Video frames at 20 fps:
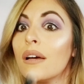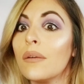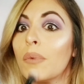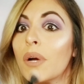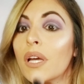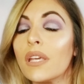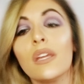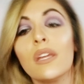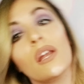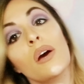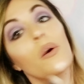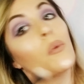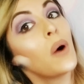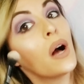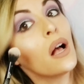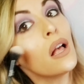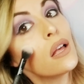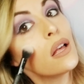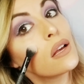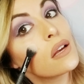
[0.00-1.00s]
But you know
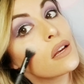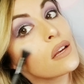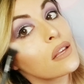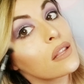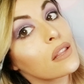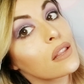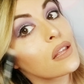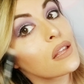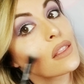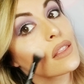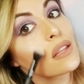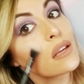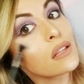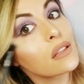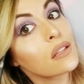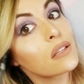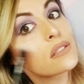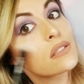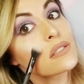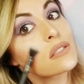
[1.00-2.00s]
what? I think
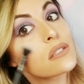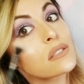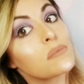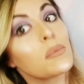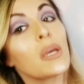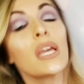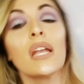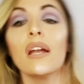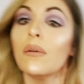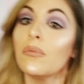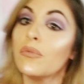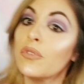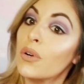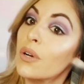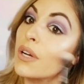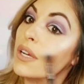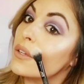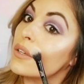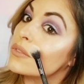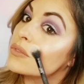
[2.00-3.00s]
this just made up
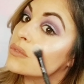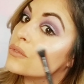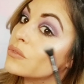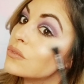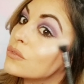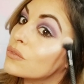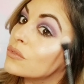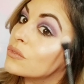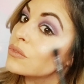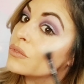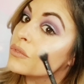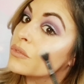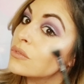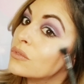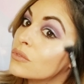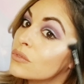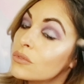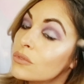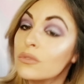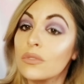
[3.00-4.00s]
for it.
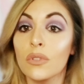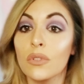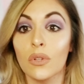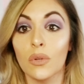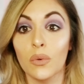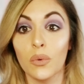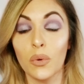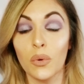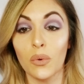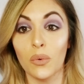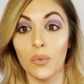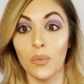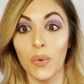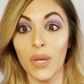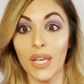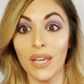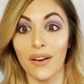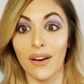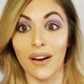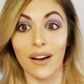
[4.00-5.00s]
Oh,
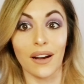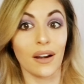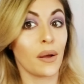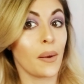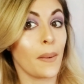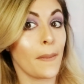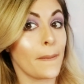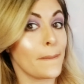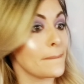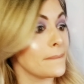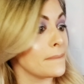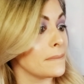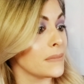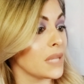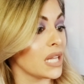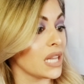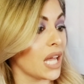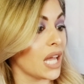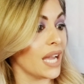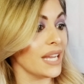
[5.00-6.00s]
we are
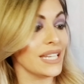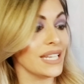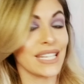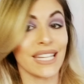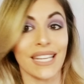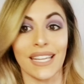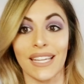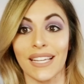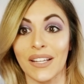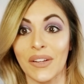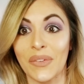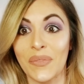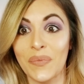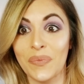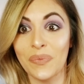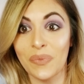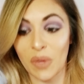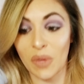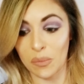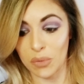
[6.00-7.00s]
blinding.
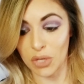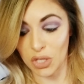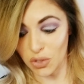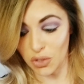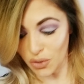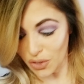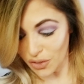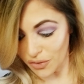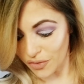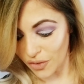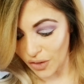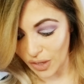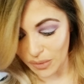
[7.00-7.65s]
Beautiful.